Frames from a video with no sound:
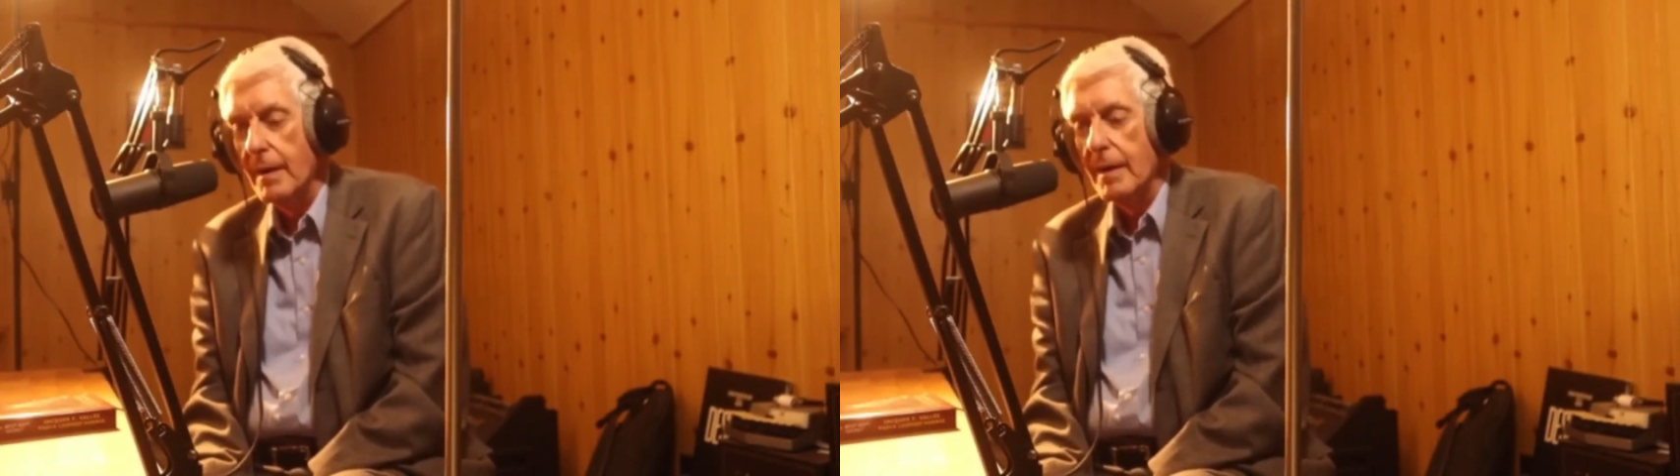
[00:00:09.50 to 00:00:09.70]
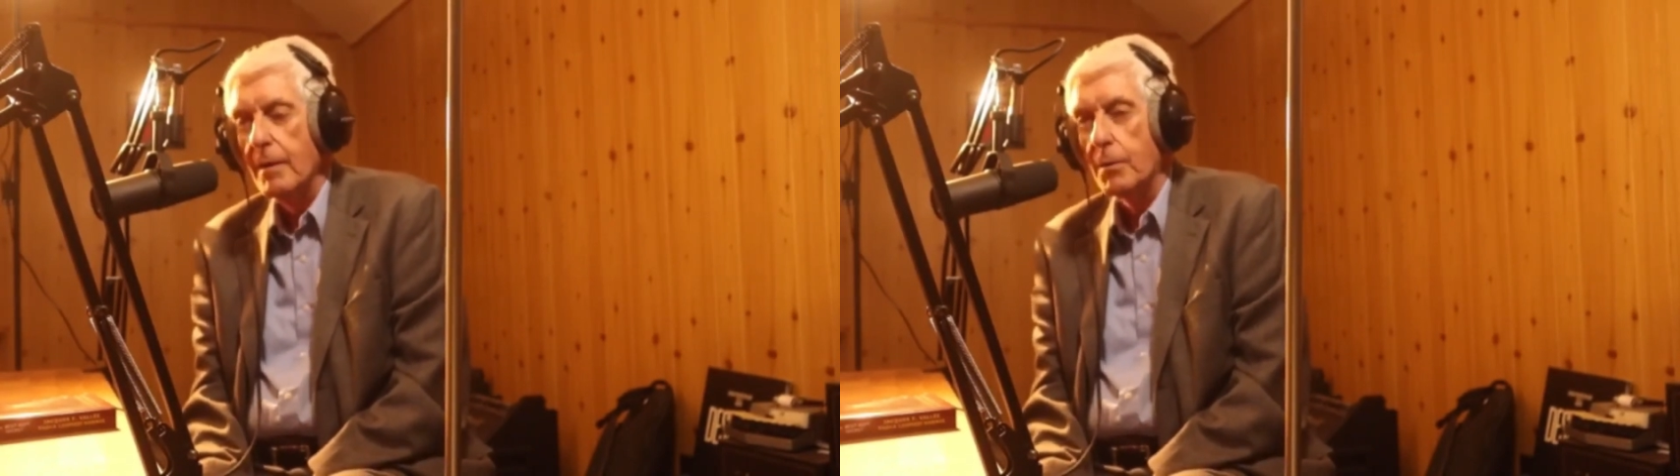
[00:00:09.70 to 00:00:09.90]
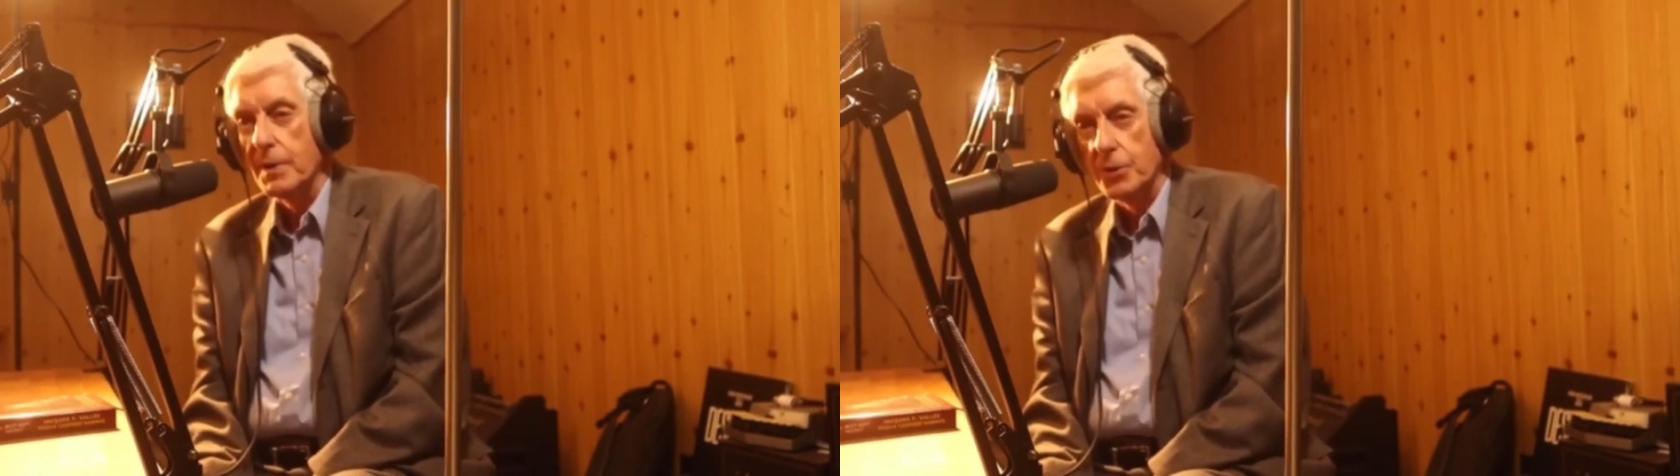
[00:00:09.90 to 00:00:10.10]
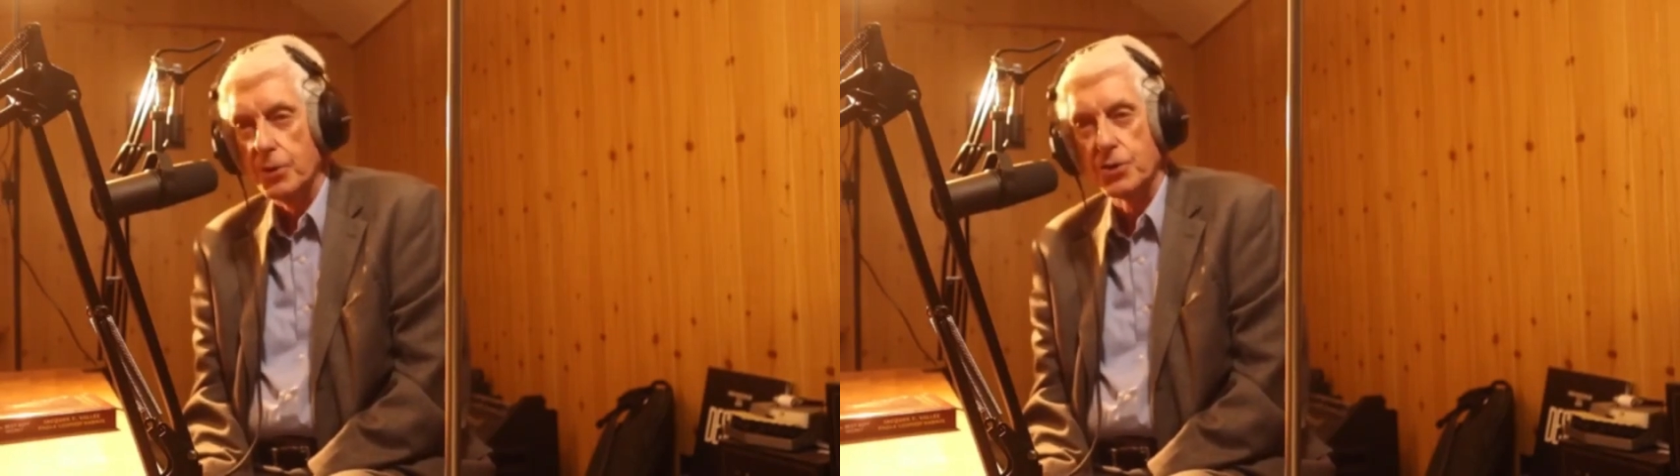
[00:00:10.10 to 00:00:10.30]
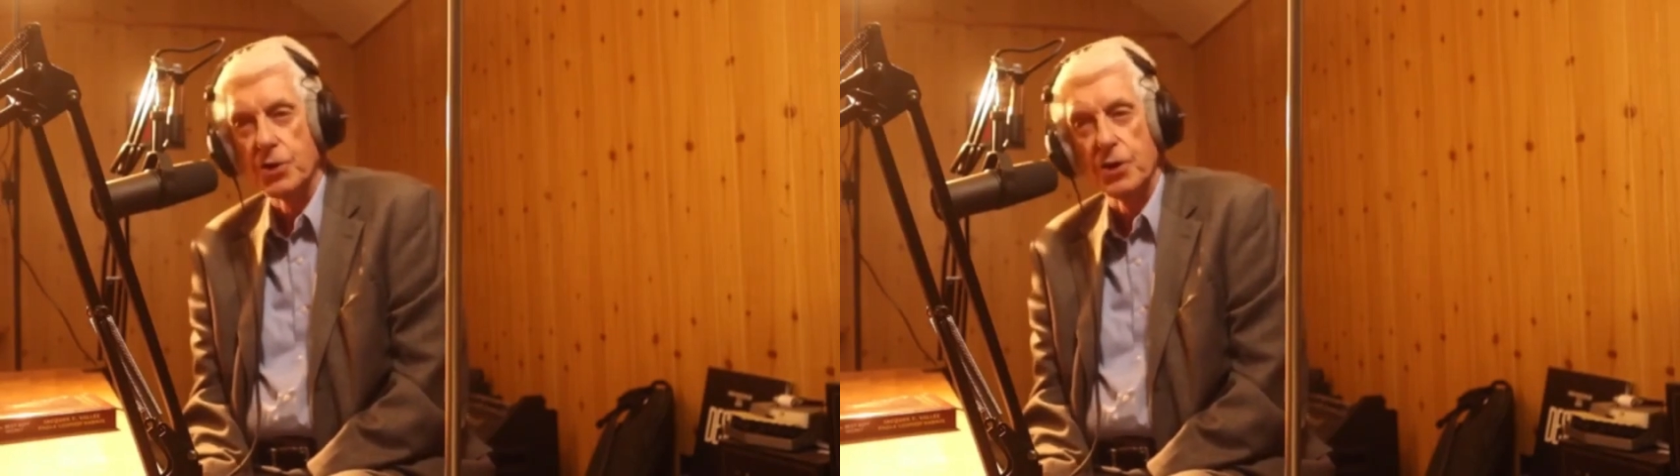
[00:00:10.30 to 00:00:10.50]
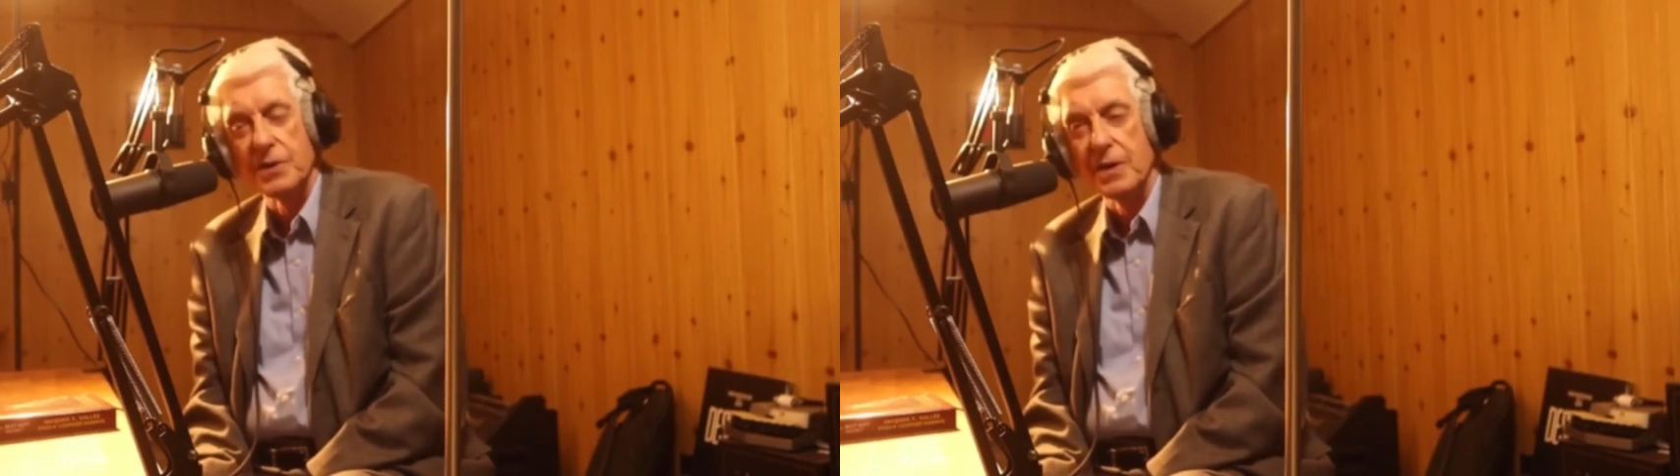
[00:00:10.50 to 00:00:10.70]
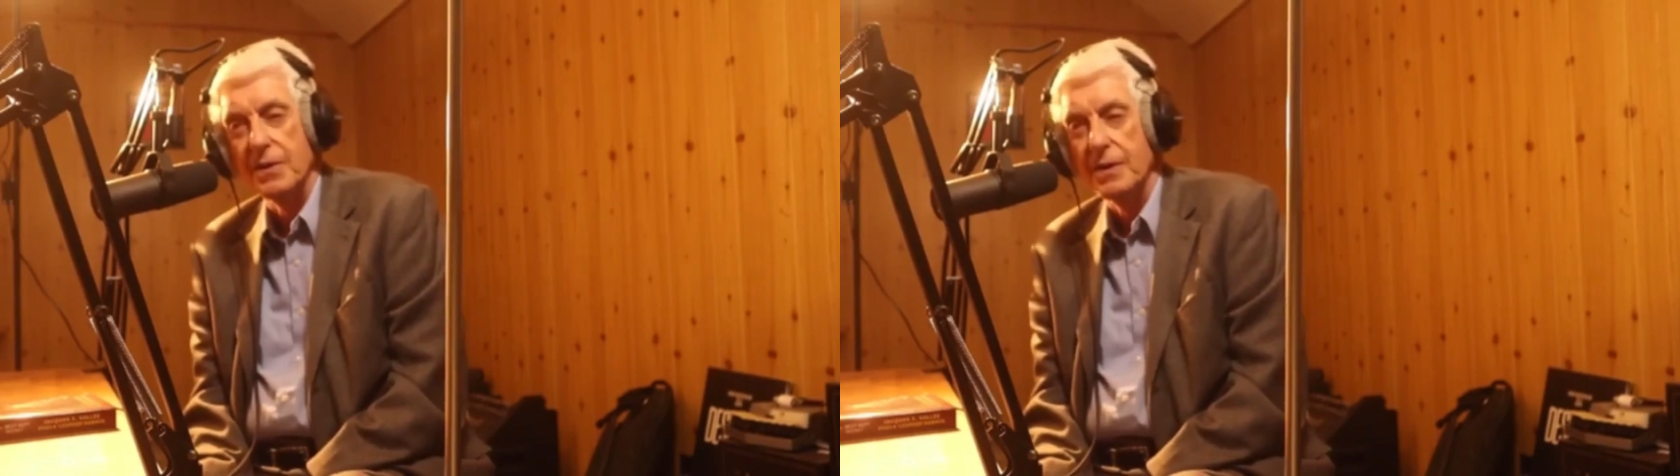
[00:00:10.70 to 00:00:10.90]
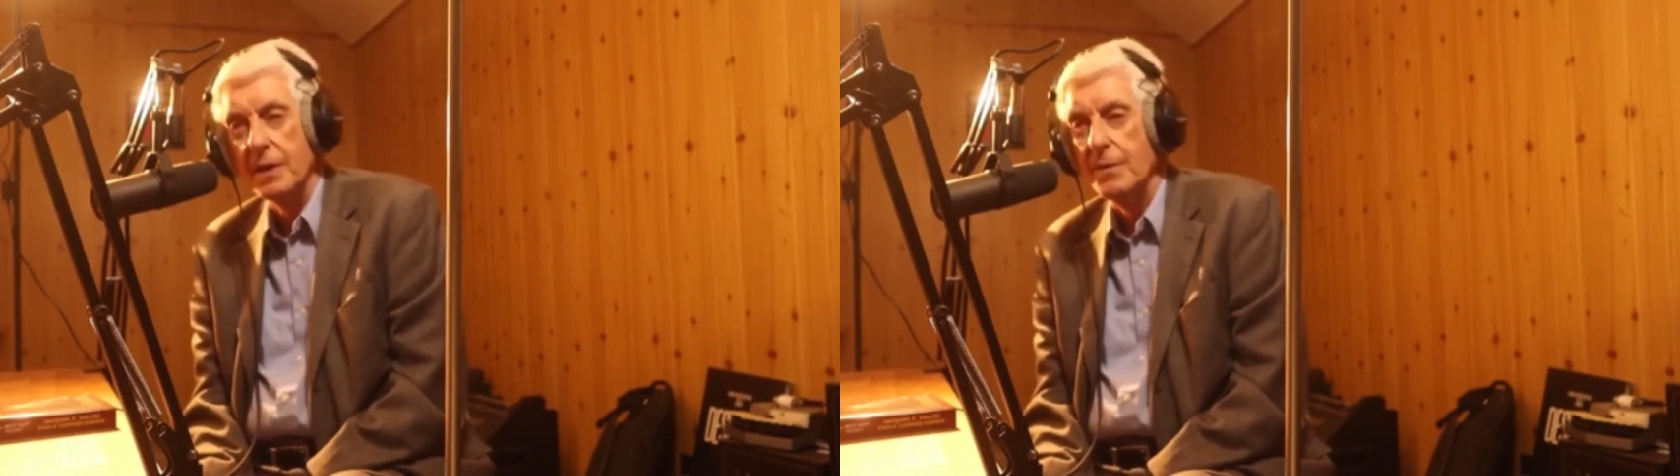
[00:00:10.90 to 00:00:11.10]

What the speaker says: researchers in